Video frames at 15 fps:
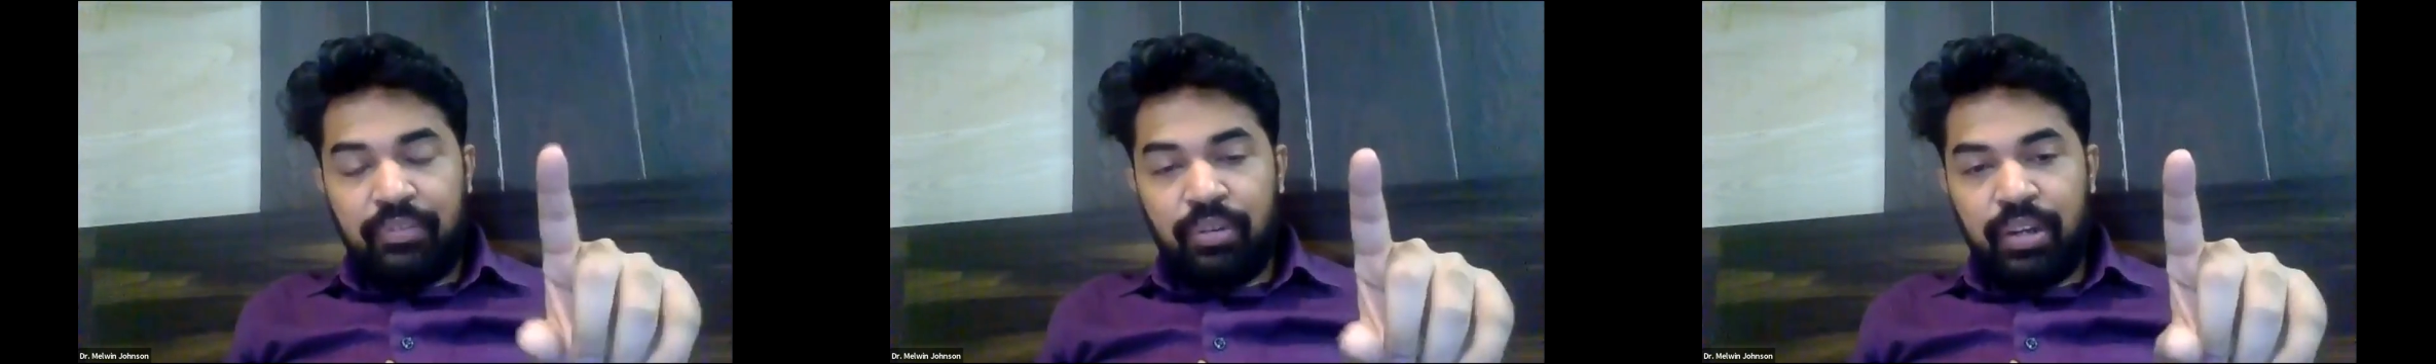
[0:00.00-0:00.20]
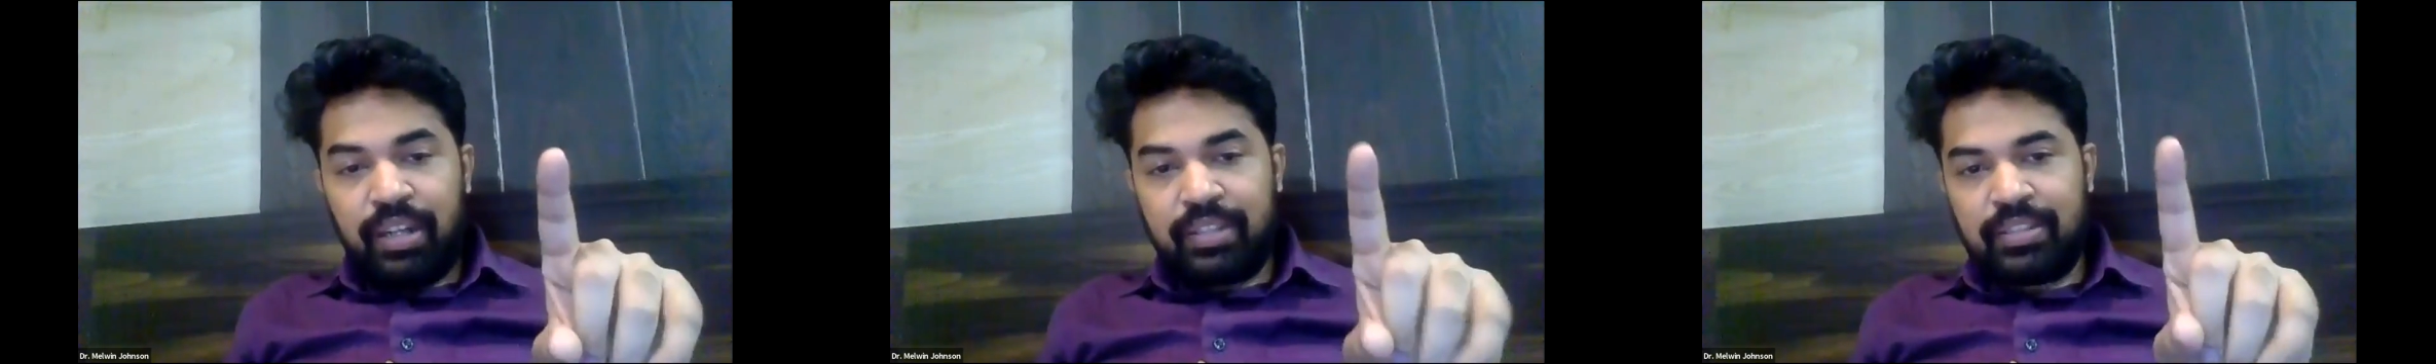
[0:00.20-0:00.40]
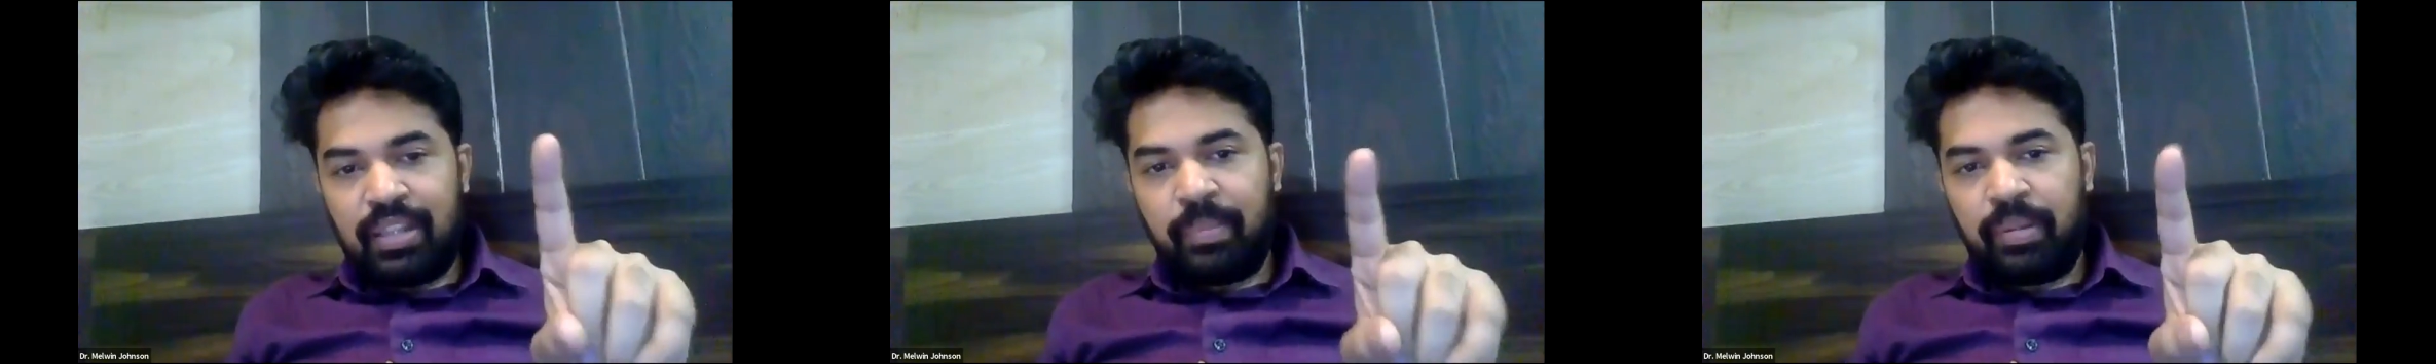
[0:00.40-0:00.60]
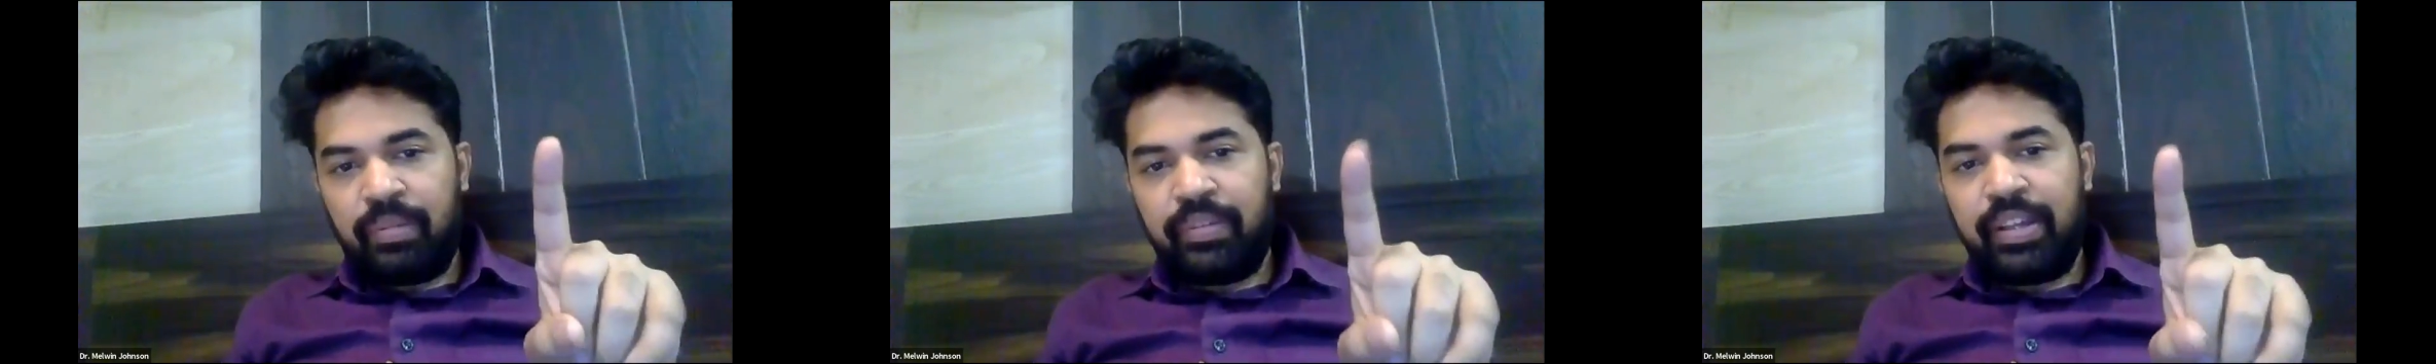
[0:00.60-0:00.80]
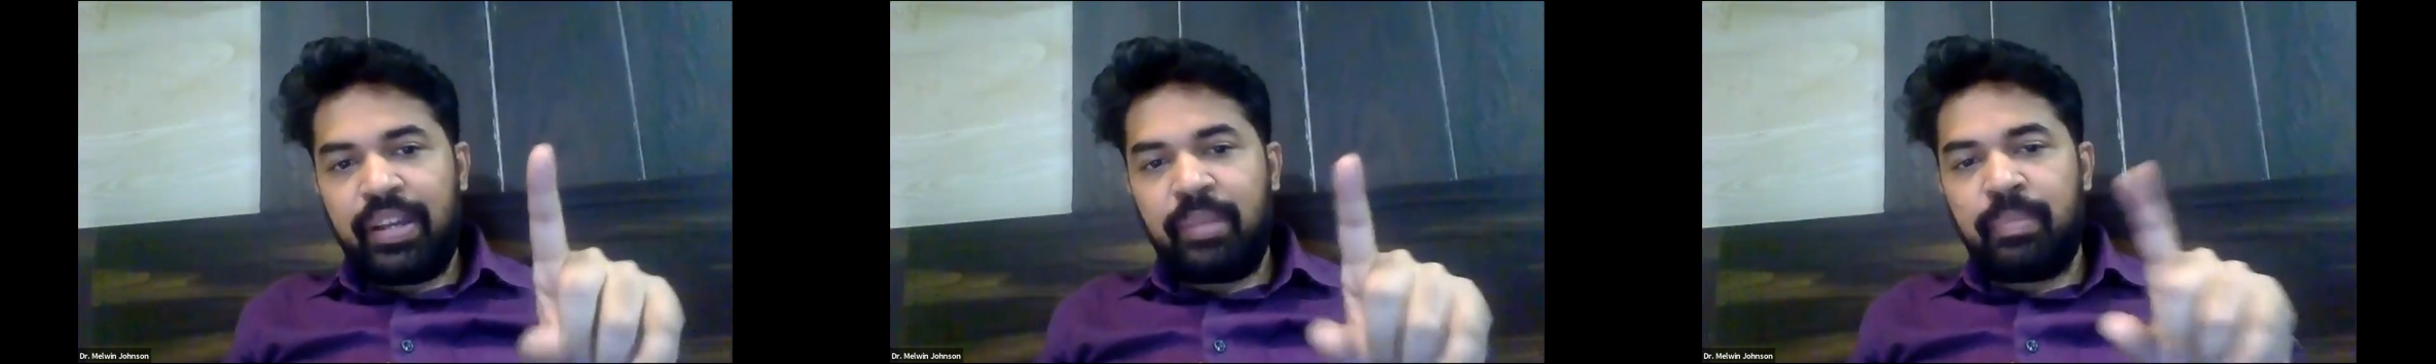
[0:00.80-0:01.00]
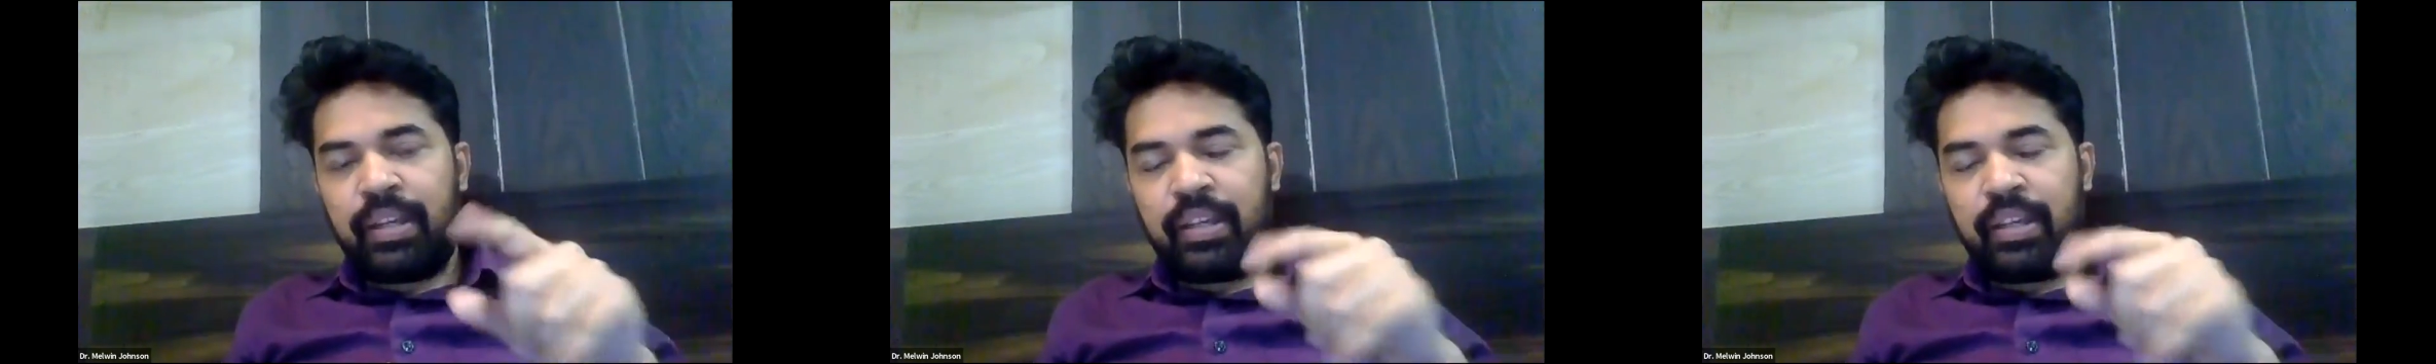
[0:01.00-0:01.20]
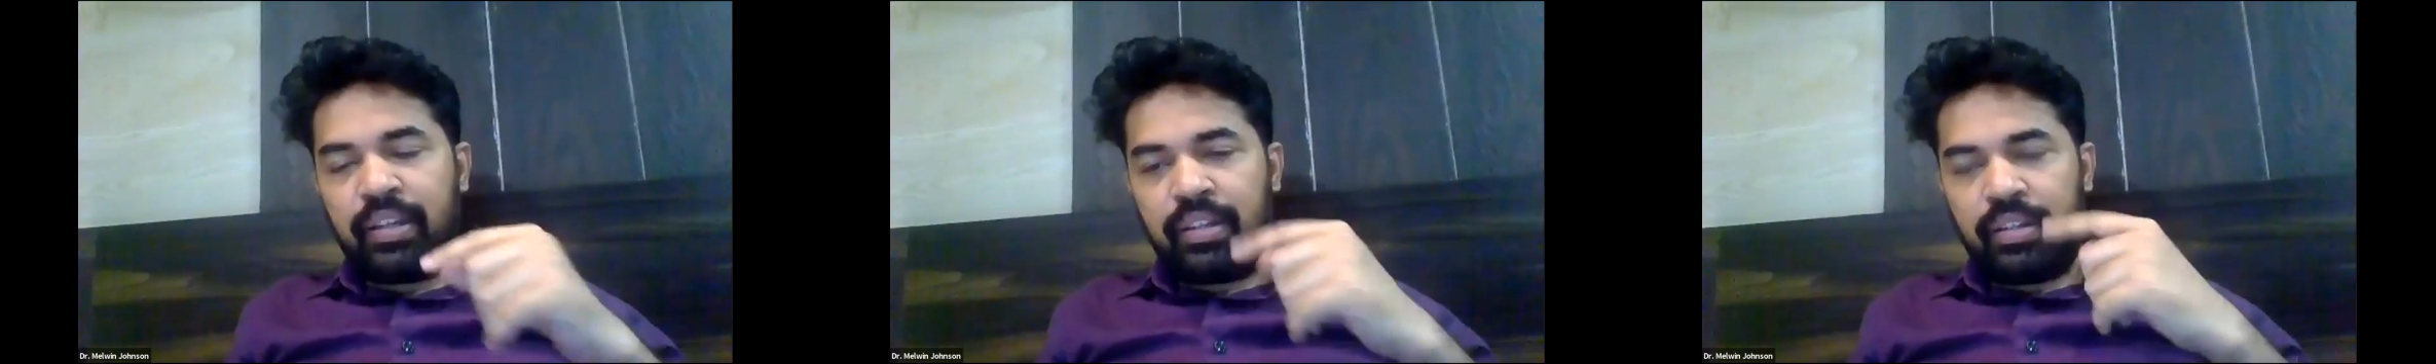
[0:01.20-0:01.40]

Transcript: For example, very big